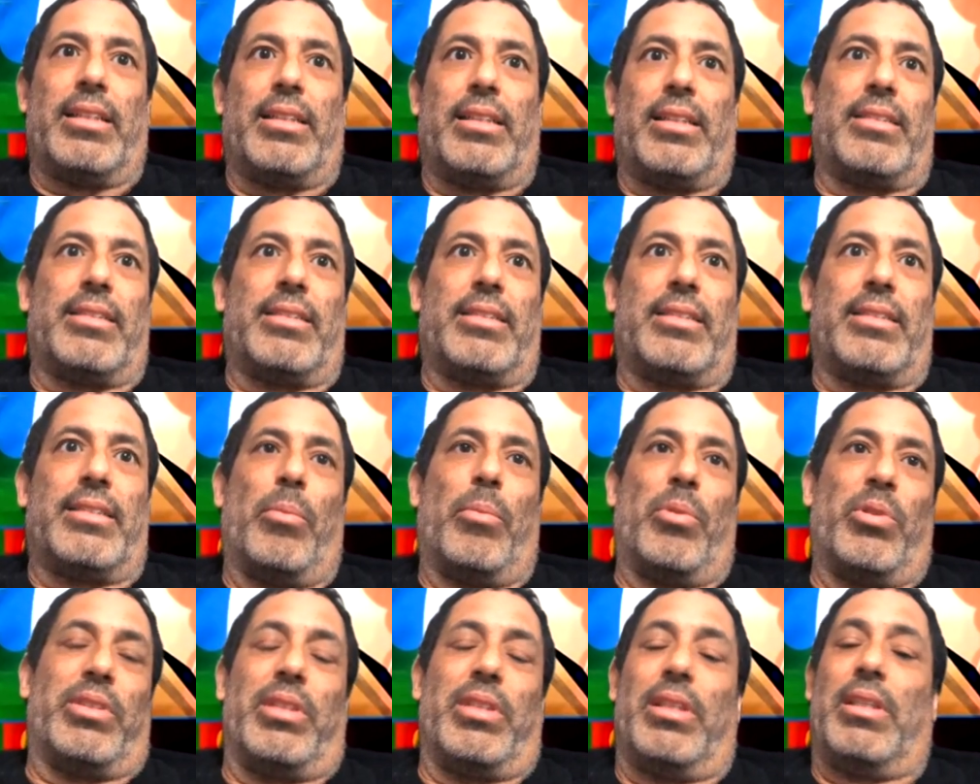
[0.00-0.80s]
at the
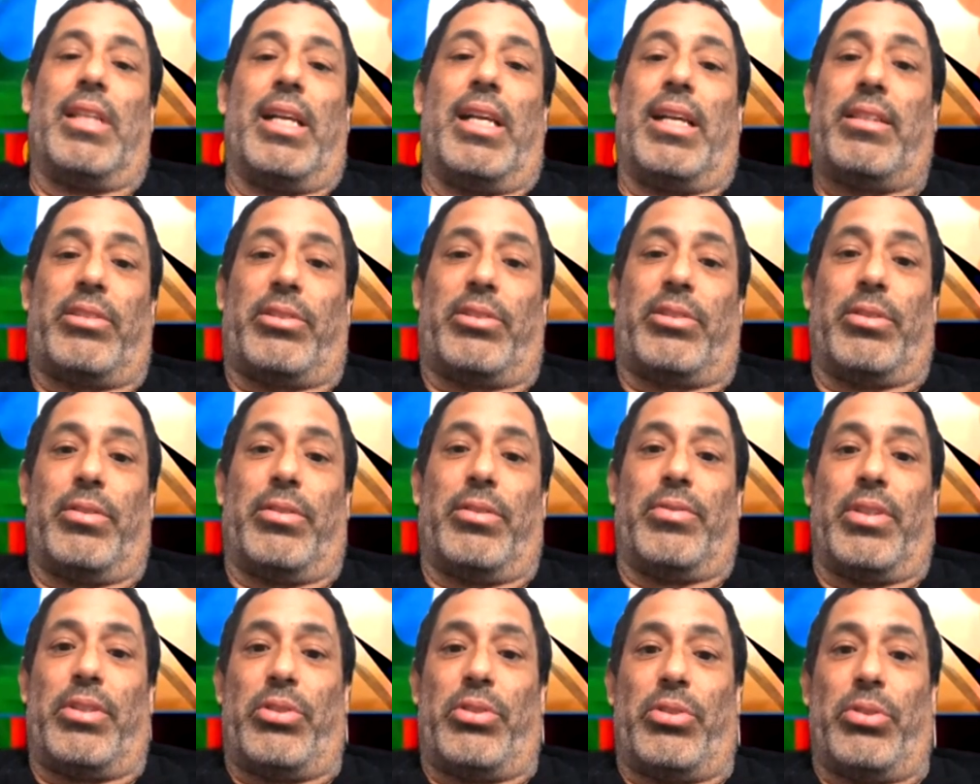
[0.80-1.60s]
time was the lesser
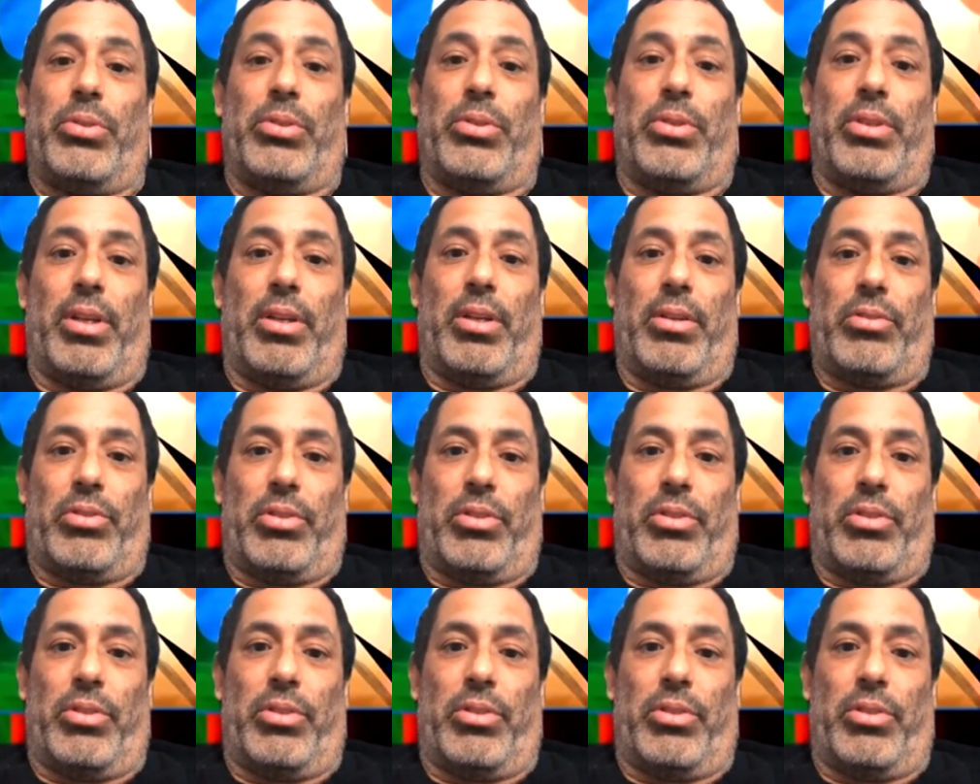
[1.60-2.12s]
of the two, you know,